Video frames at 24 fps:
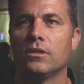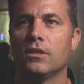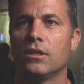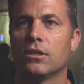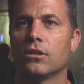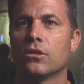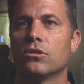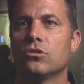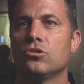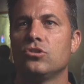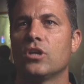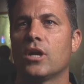did a
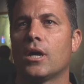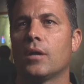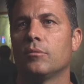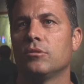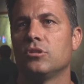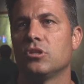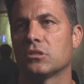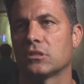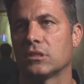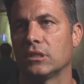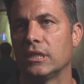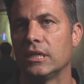good job
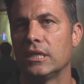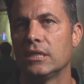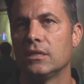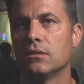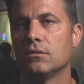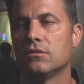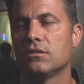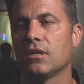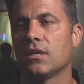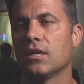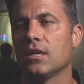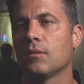of just leading
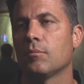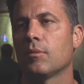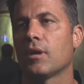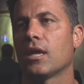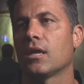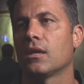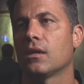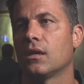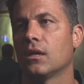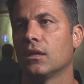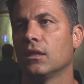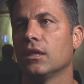the team
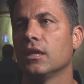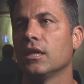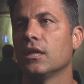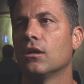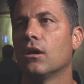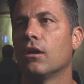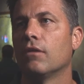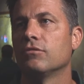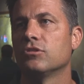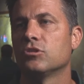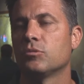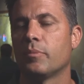and in a
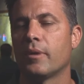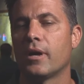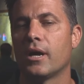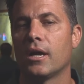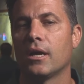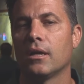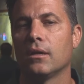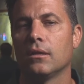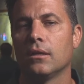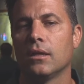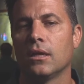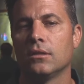leadoff
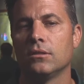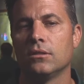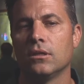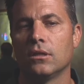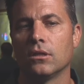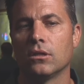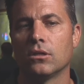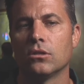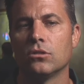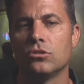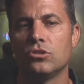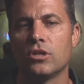spot, and did
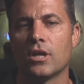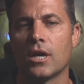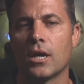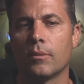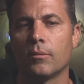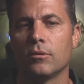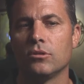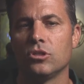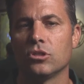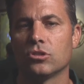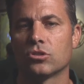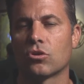a good
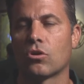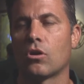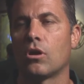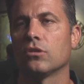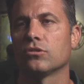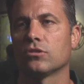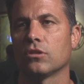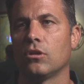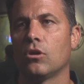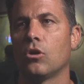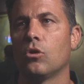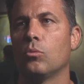job of just
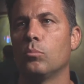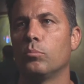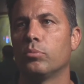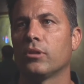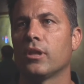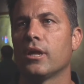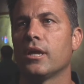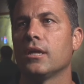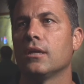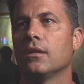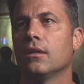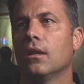crossing home
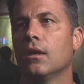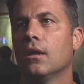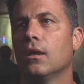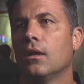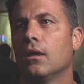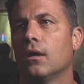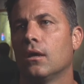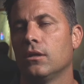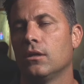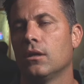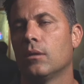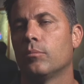plate
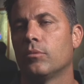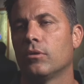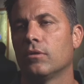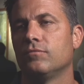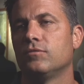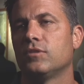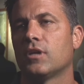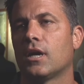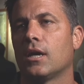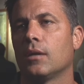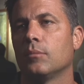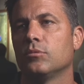a number
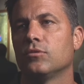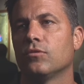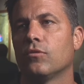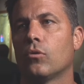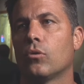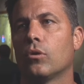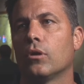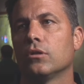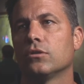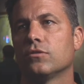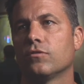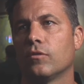of times
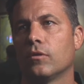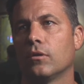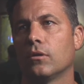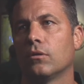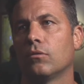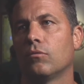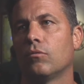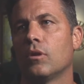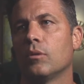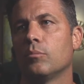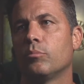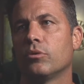for us
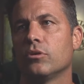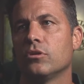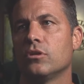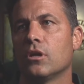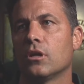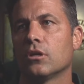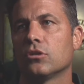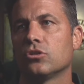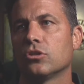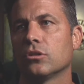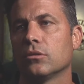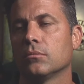for run
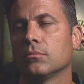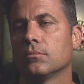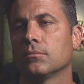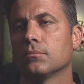production.